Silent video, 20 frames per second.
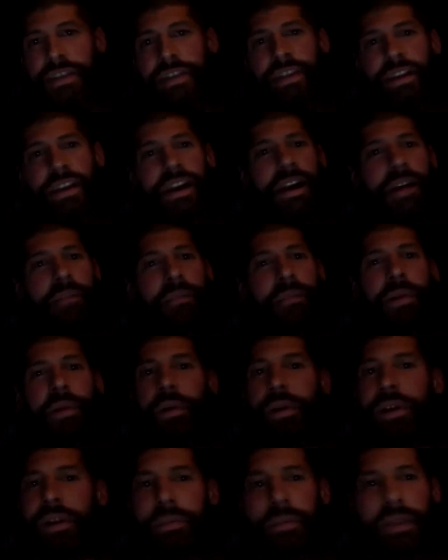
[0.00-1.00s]
um, i
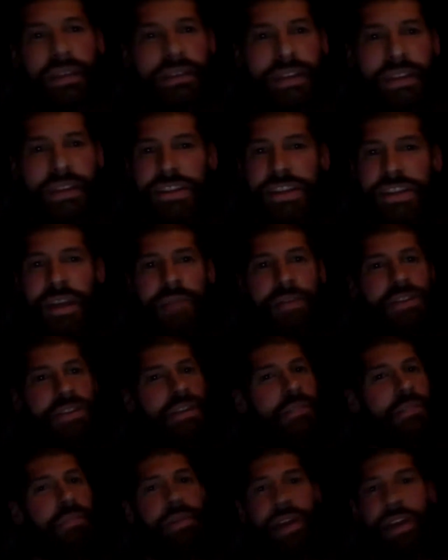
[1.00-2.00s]
won the big ten
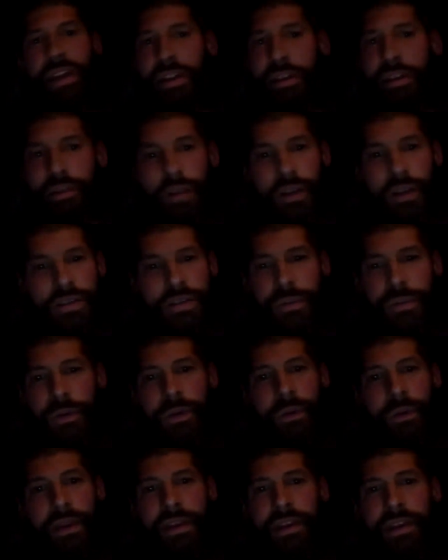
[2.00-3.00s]
championship played in a rose bowl i
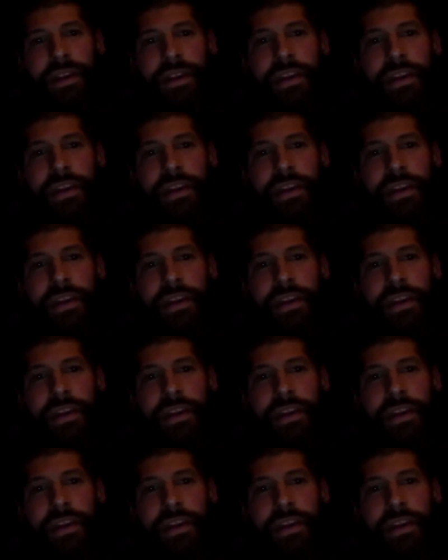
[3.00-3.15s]
mean